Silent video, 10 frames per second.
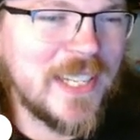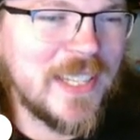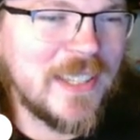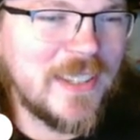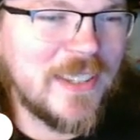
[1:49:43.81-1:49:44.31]

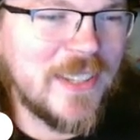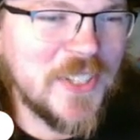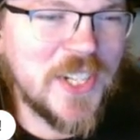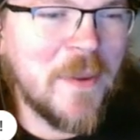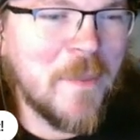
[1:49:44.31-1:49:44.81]
and
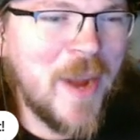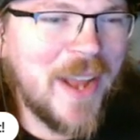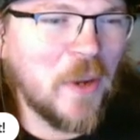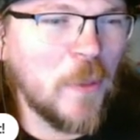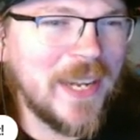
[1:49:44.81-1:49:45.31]
there's an
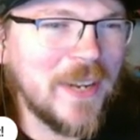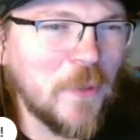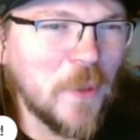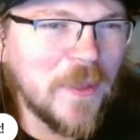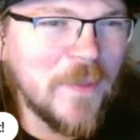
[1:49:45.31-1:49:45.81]
armada waiting
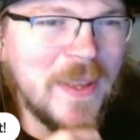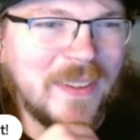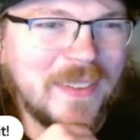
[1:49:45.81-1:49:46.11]
for them.